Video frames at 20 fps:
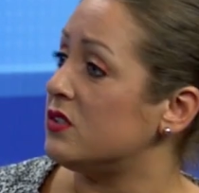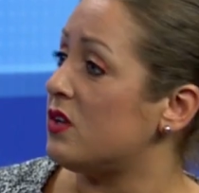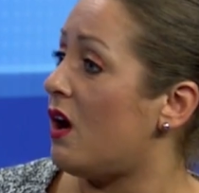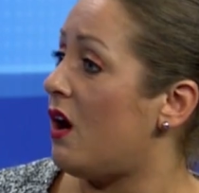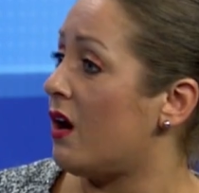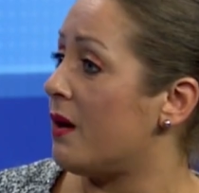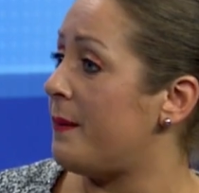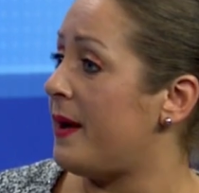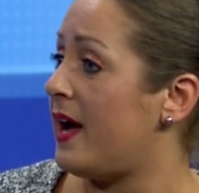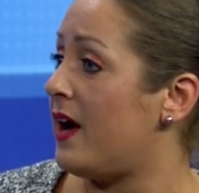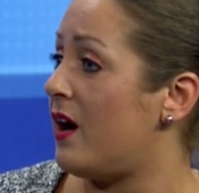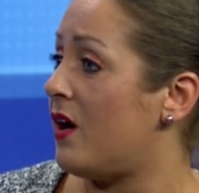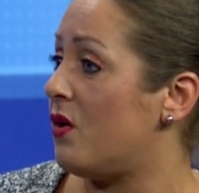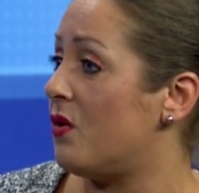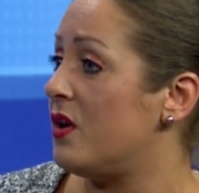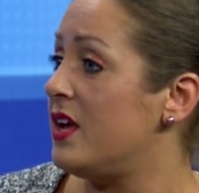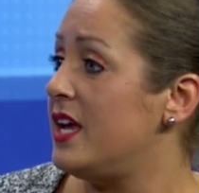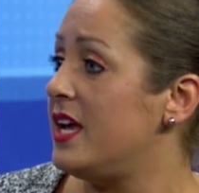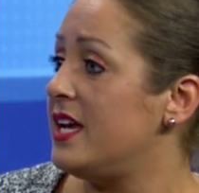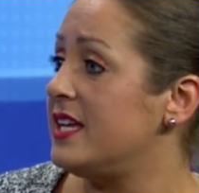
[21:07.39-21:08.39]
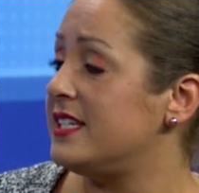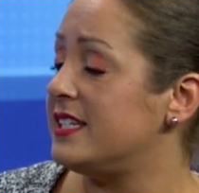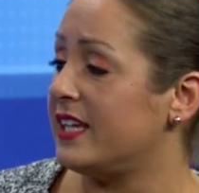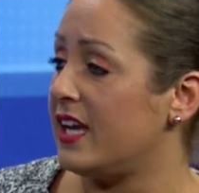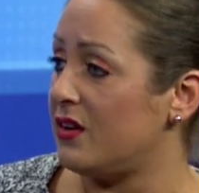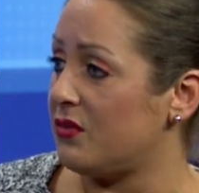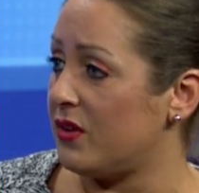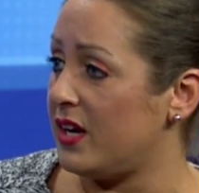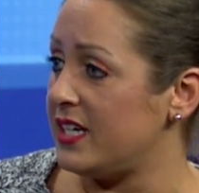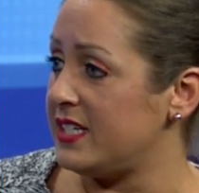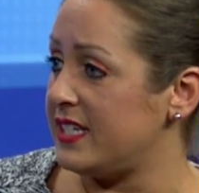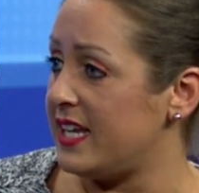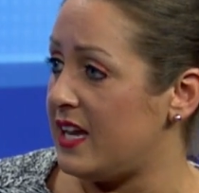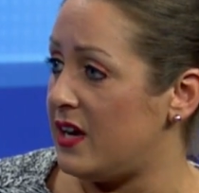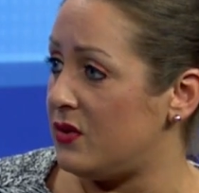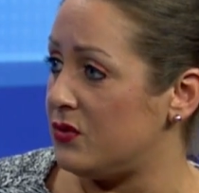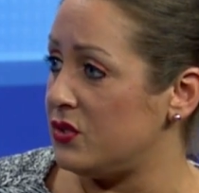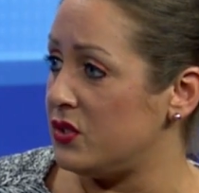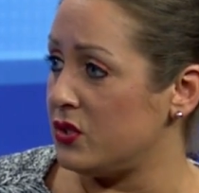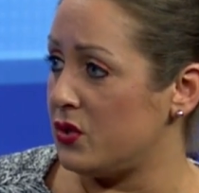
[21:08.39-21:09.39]
talk about, to get right
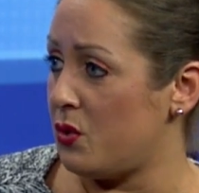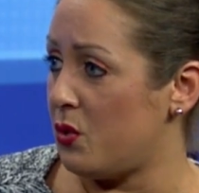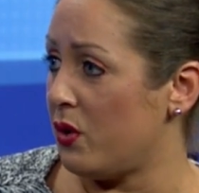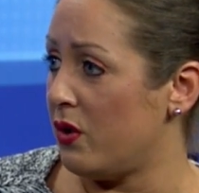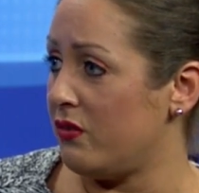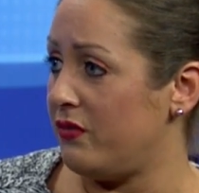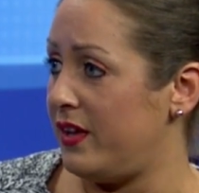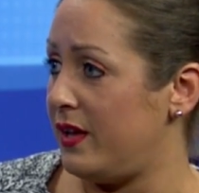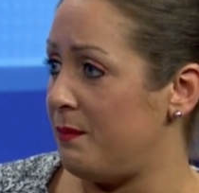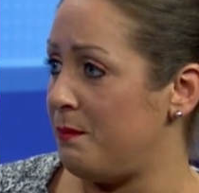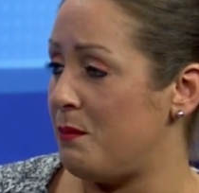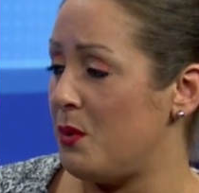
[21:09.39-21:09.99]
down to the core of it.